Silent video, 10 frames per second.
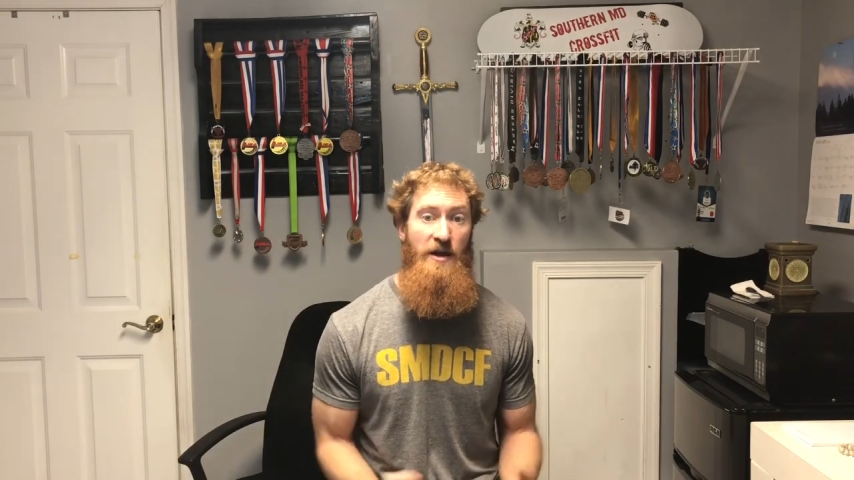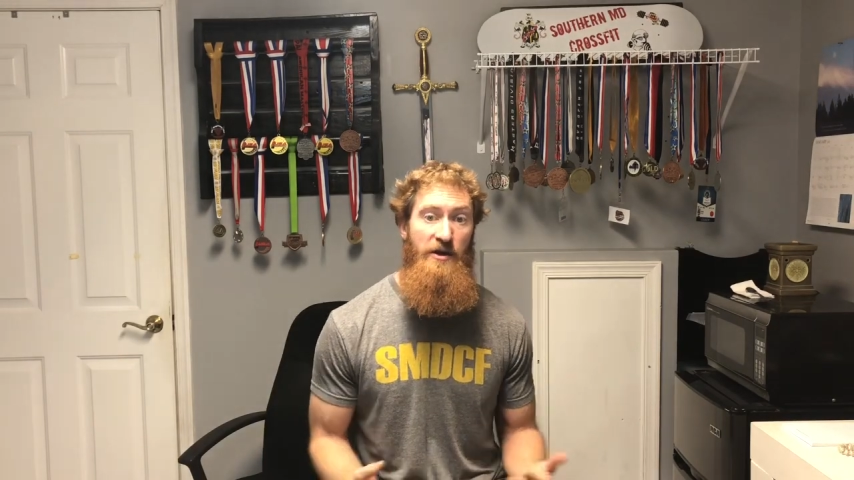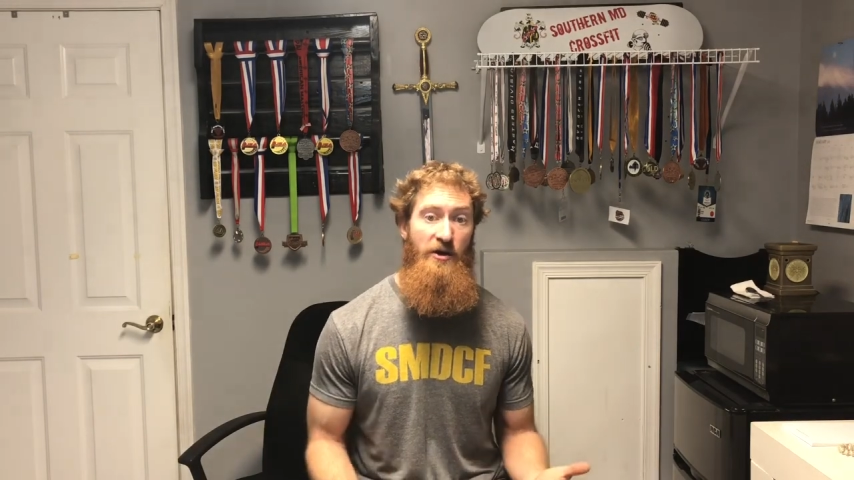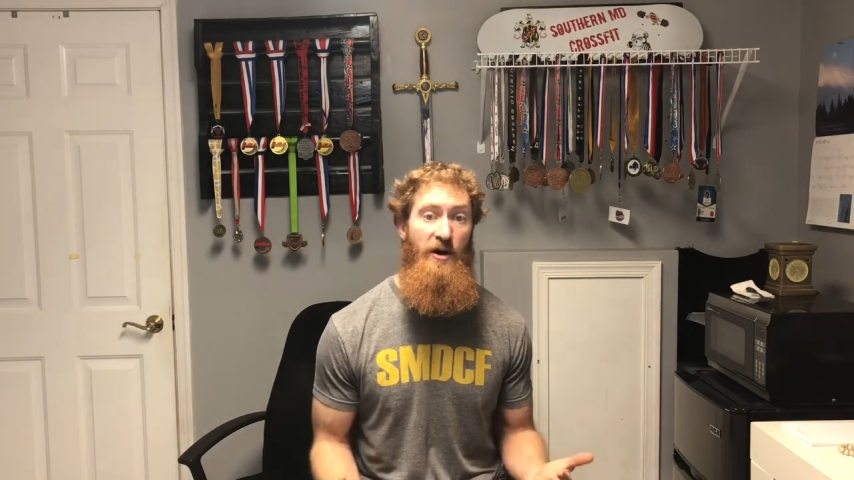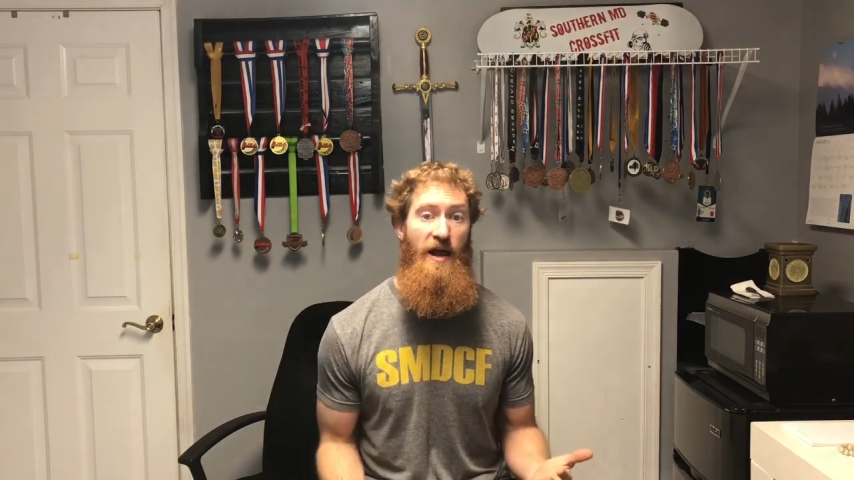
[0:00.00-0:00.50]

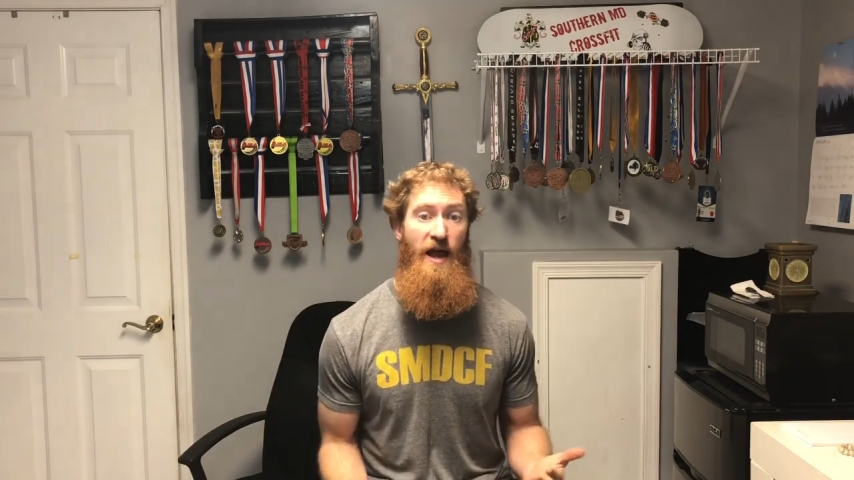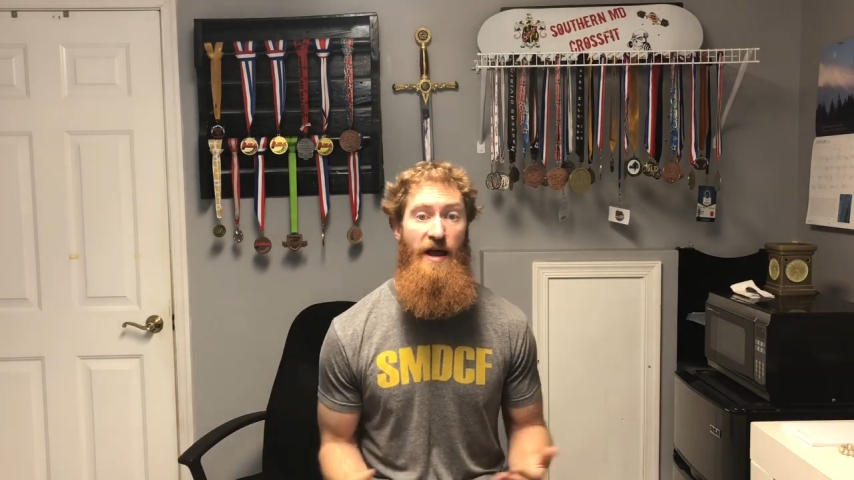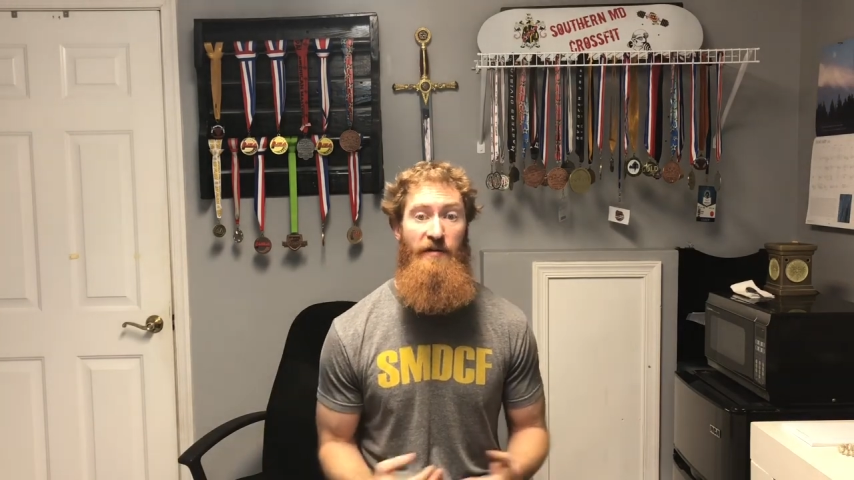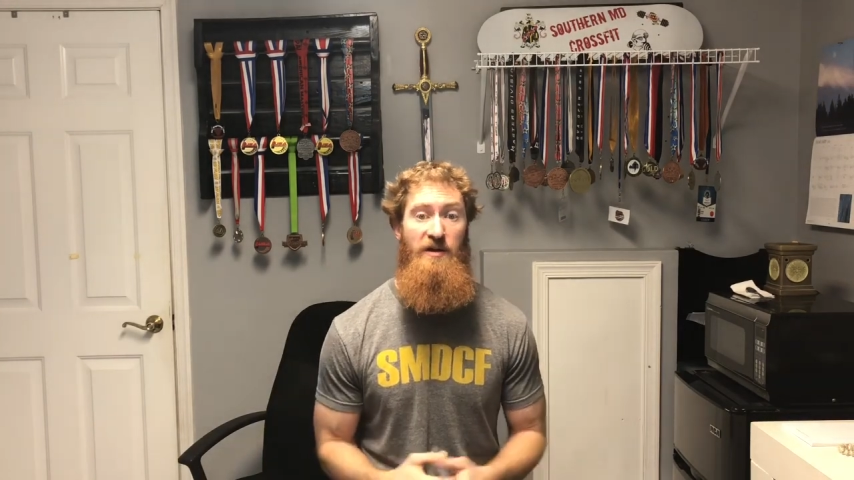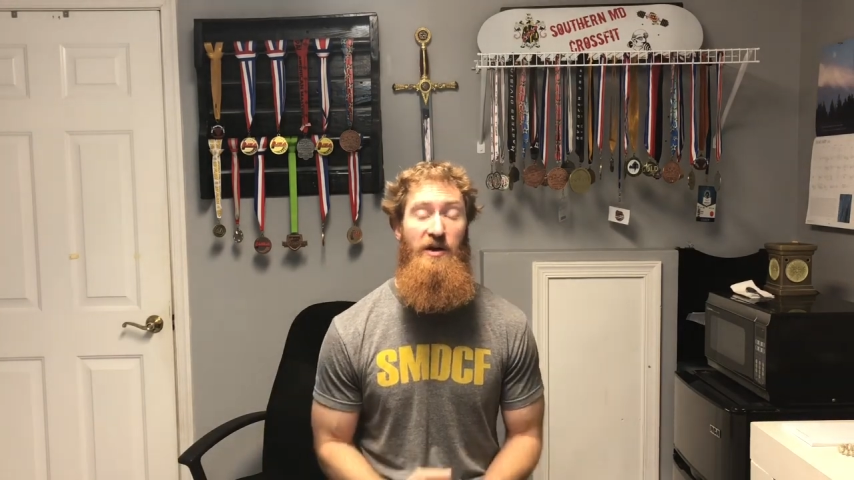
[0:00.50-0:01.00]
You're going to
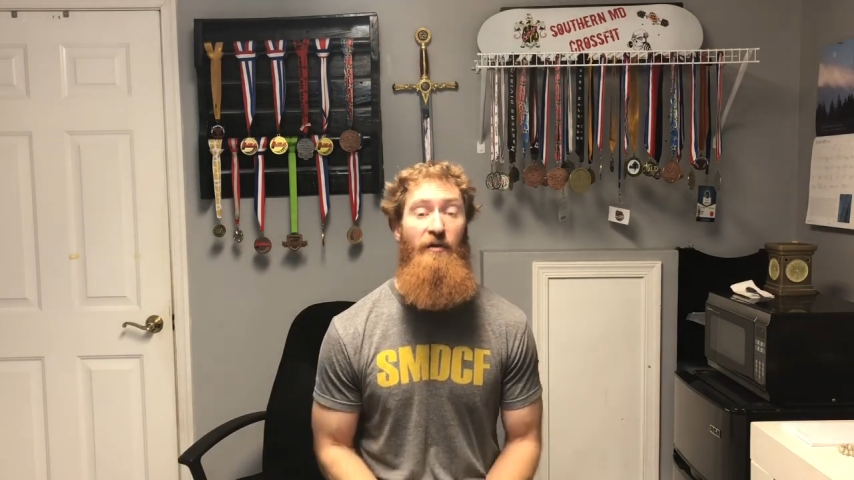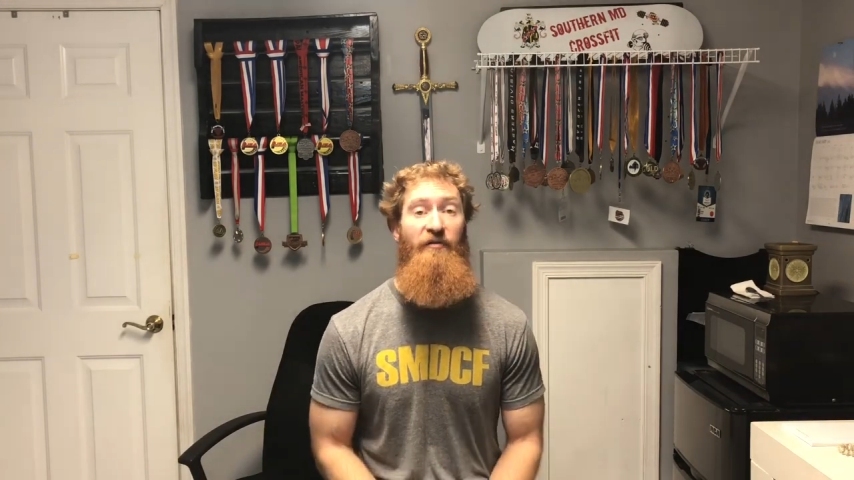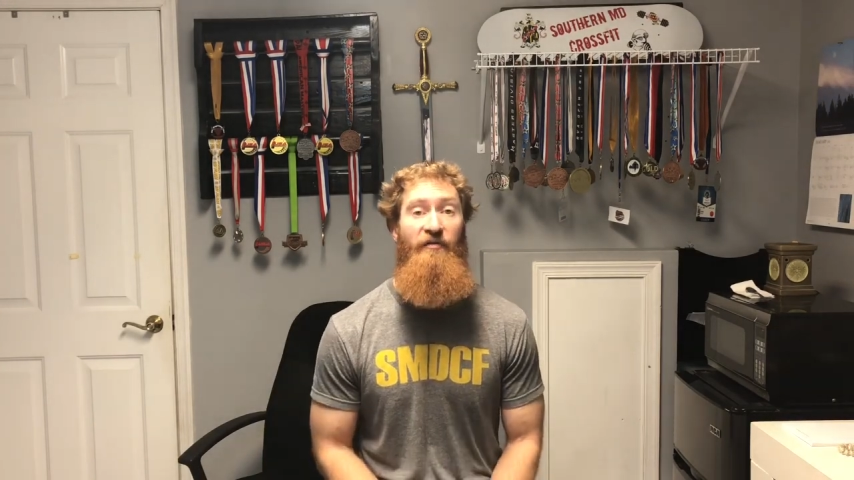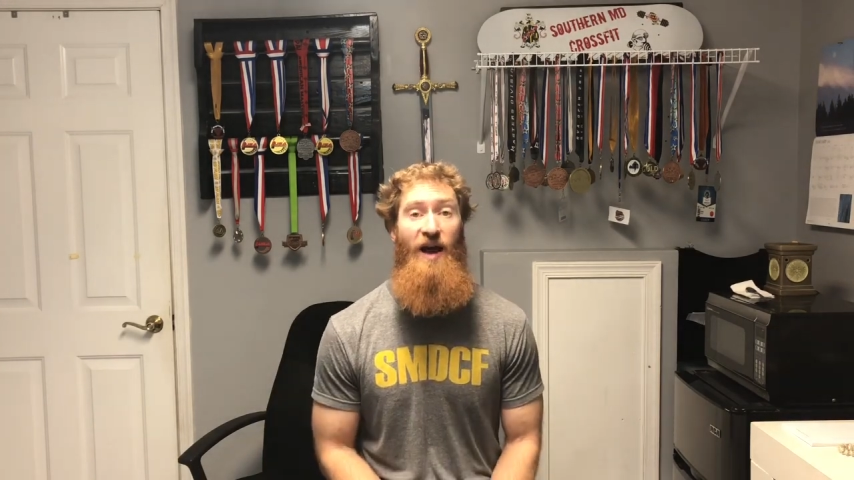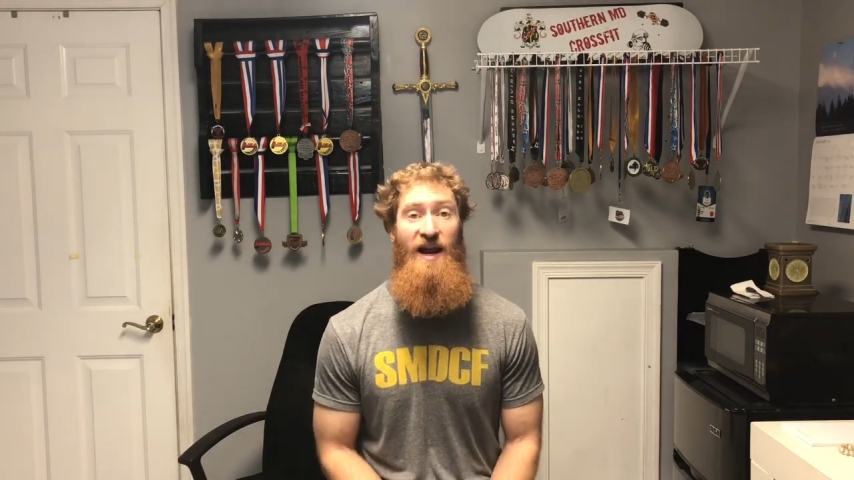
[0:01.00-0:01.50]
have until
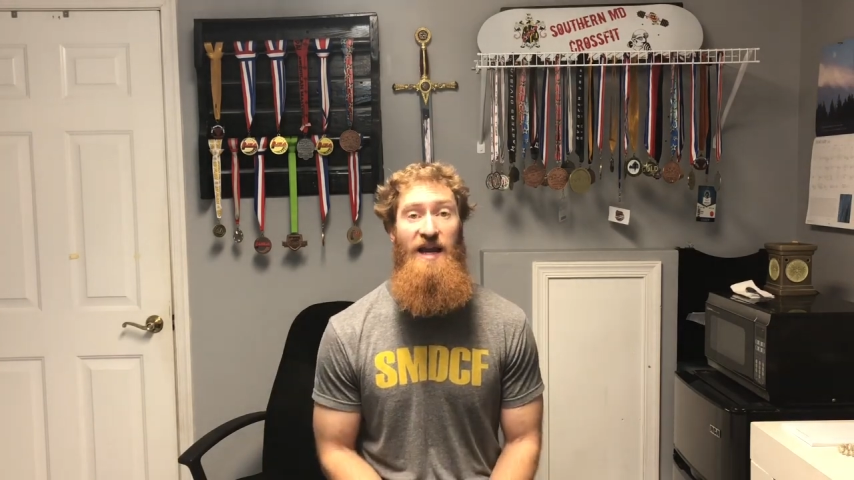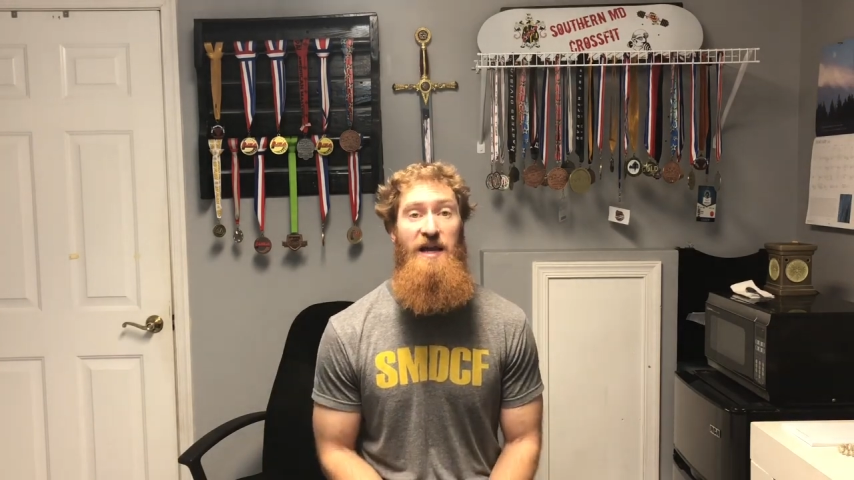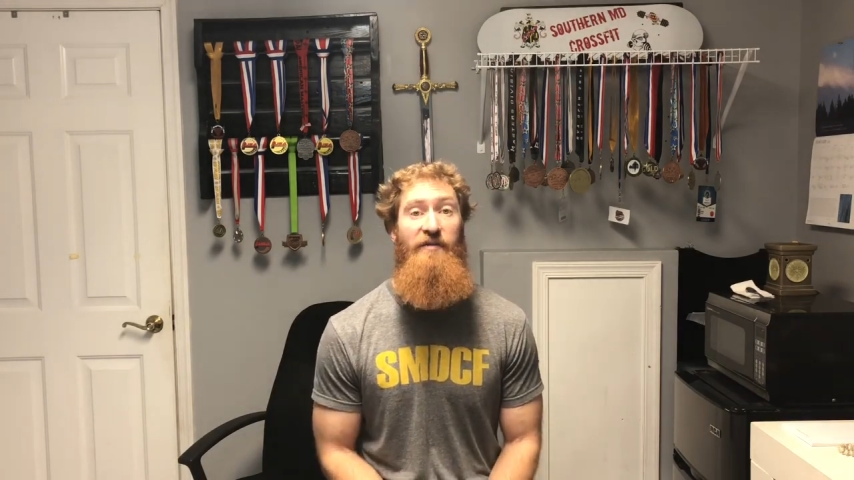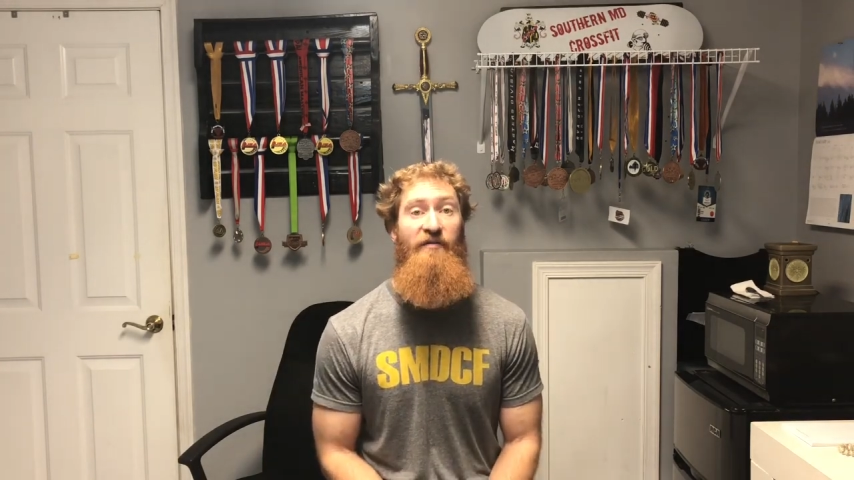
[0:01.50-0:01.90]
Friday,